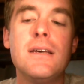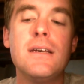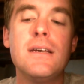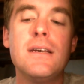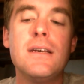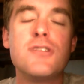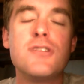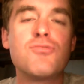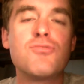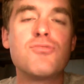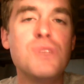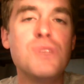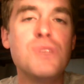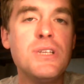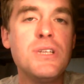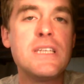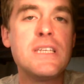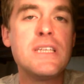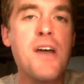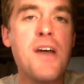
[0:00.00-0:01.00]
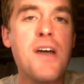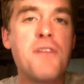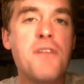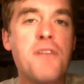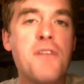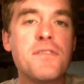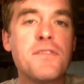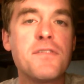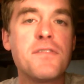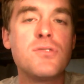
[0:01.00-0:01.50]
it's really
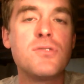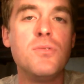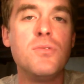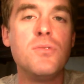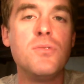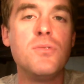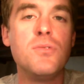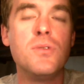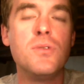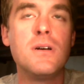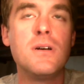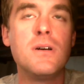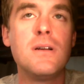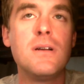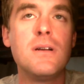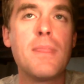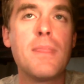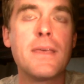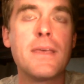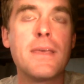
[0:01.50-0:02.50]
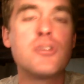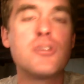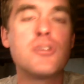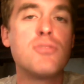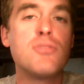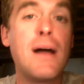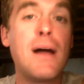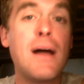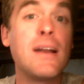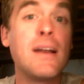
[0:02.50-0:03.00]
tough to get your
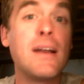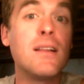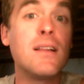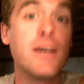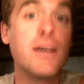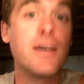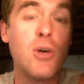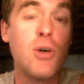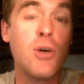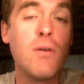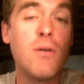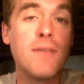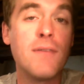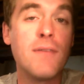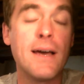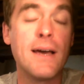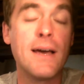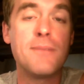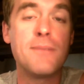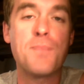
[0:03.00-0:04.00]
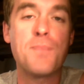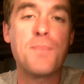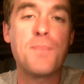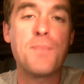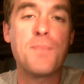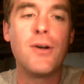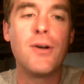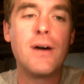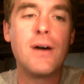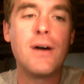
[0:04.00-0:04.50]
body to let go of that. I
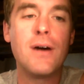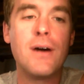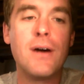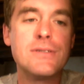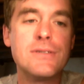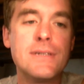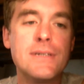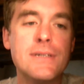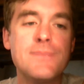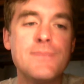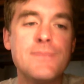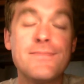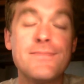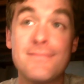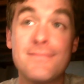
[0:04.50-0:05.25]
know how to do it.